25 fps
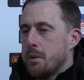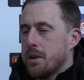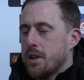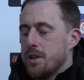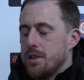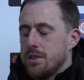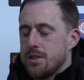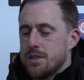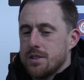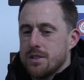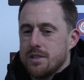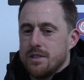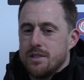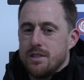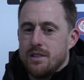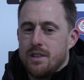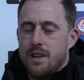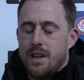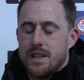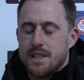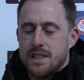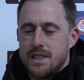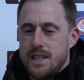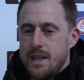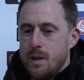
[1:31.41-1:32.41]
because
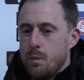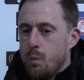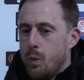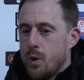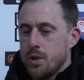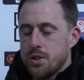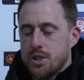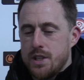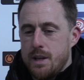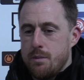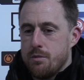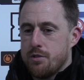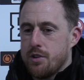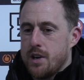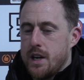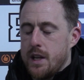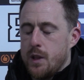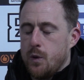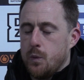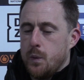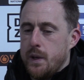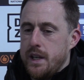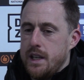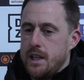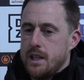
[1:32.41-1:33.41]
I sit and watch them throughout
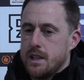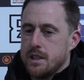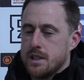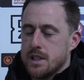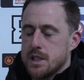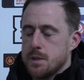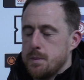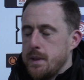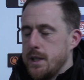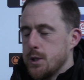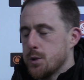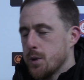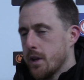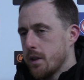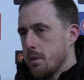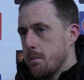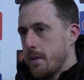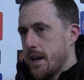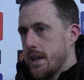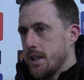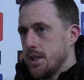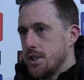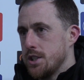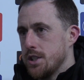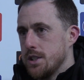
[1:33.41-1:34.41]
the week and I speak to other
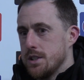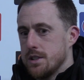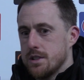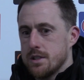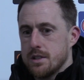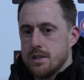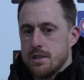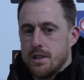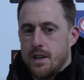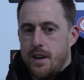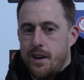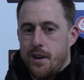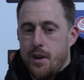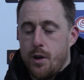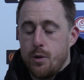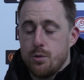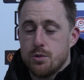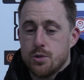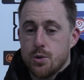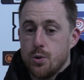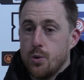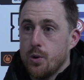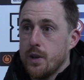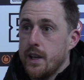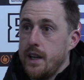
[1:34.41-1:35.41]
managers, and I know
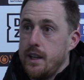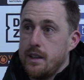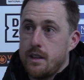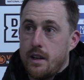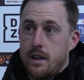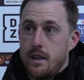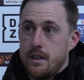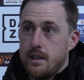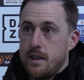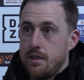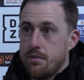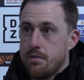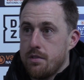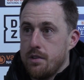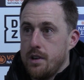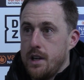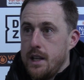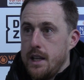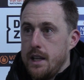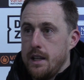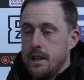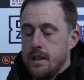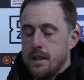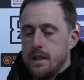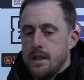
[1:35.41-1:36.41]
Torquay done it
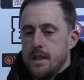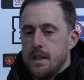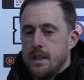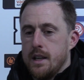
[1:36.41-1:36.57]
differently.